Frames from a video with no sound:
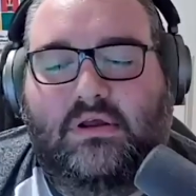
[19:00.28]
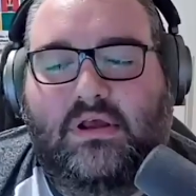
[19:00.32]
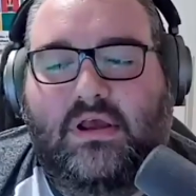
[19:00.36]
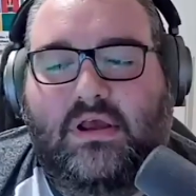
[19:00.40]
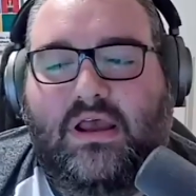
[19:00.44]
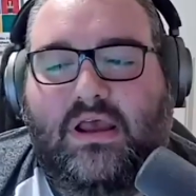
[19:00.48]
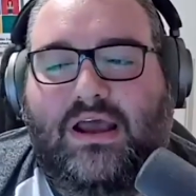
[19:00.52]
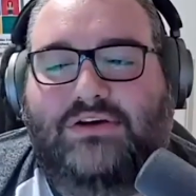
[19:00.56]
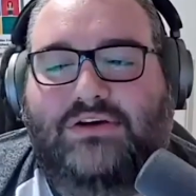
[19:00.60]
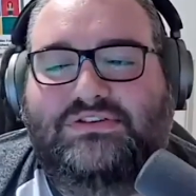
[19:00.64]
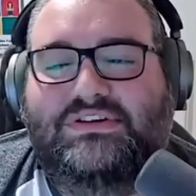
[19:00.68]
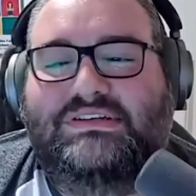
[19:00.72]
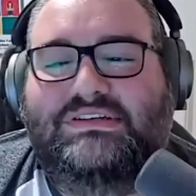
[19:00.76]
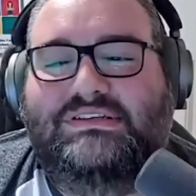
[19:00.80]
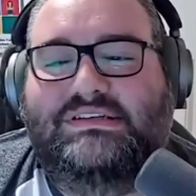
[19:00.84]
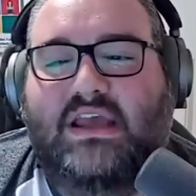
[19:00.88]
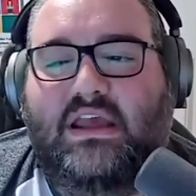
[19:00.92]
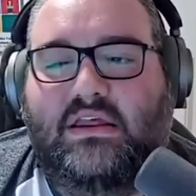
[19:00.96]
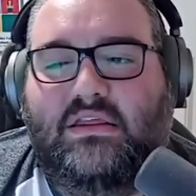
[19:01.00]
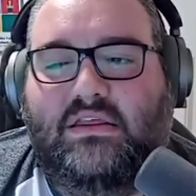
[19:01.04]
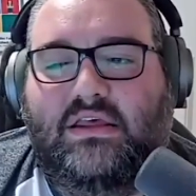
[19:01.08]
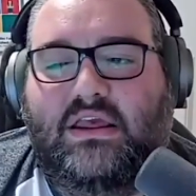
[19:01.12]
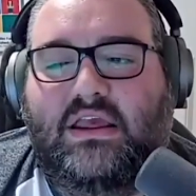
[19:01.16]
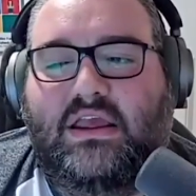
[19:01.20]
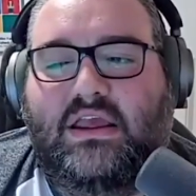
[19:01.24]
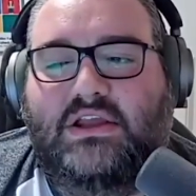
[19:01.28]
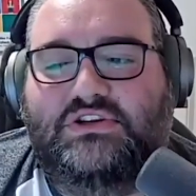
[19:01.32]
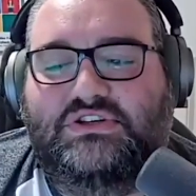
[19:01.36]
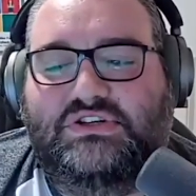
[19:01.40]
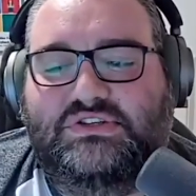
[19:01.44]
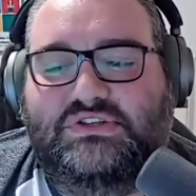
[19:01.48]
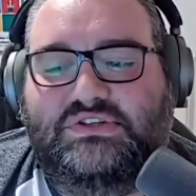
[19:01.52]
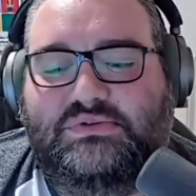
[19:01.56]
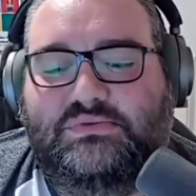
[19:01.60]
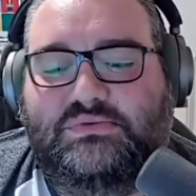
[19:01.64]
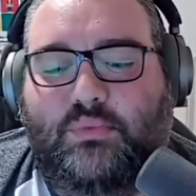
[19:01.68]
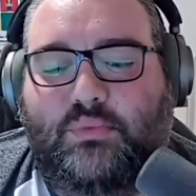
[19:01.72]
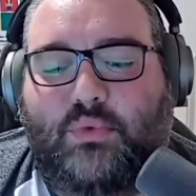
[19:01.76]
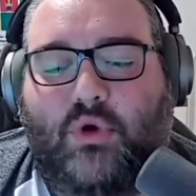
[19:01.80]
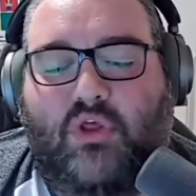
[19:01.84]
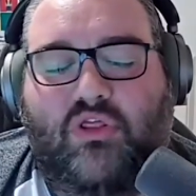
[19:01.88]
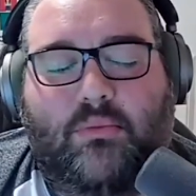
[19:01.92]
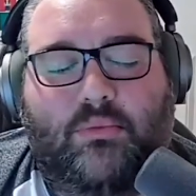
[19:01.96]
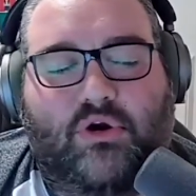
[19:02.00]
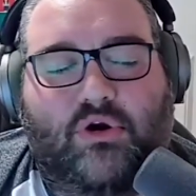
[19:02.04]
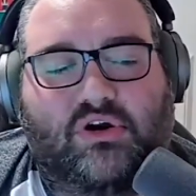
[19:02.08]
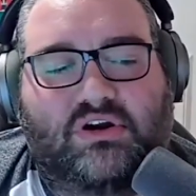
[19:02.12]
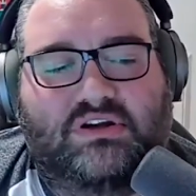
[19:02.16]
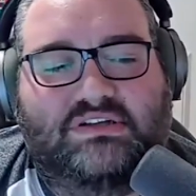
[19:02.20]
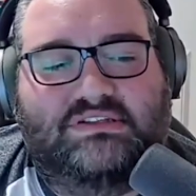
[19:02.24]
I was going to say, he just won
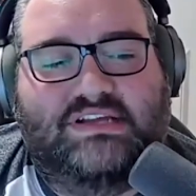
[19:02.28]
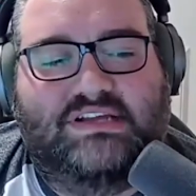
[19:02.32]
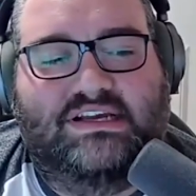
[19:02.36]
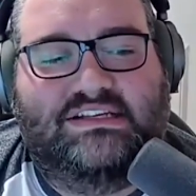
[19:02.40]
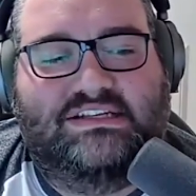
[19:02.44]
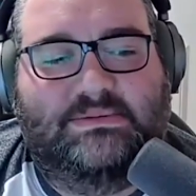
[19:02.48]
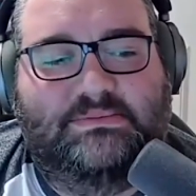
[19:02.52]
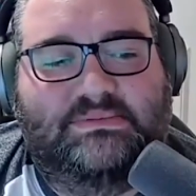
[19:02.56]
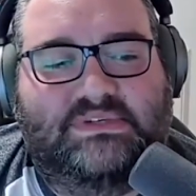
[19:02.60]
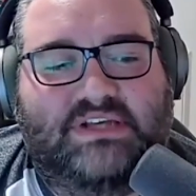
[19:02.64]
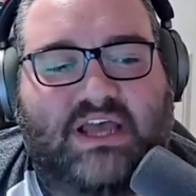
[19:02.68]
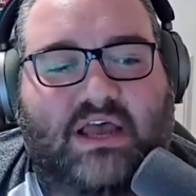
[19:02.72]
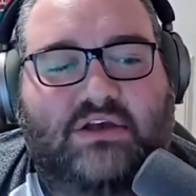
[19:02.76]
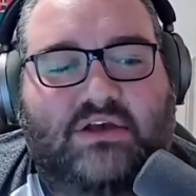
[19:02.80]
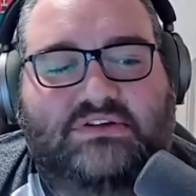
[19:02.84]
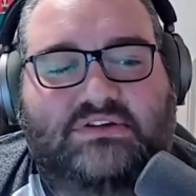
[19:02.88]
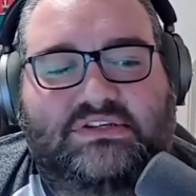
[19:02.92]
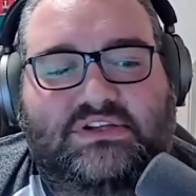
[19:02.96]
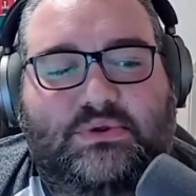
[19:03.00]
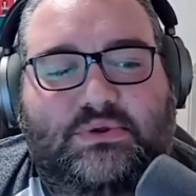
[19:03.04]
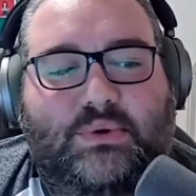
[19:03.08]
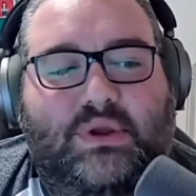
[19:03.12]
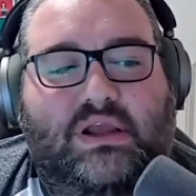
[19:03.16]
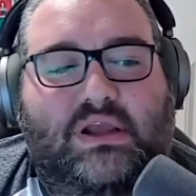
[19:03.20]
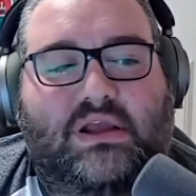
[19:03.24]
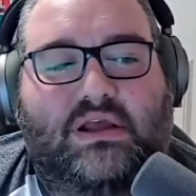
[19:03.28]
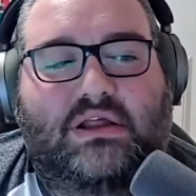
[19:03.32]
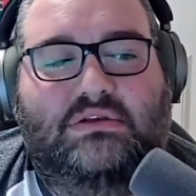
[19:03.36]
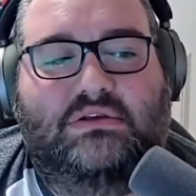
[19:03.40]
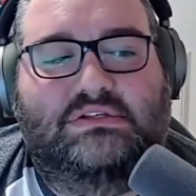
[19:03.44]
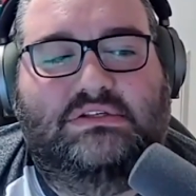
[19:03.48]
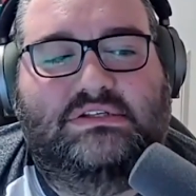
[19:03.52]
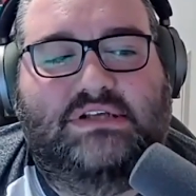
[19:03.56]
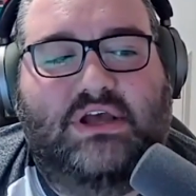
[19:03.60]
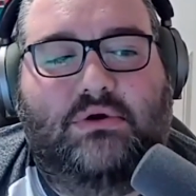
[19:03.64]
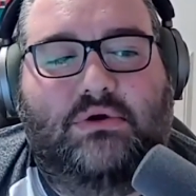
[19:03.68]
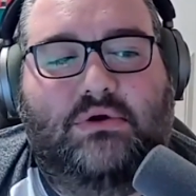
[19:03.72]
the Progress Tag Team titles at the weekend. So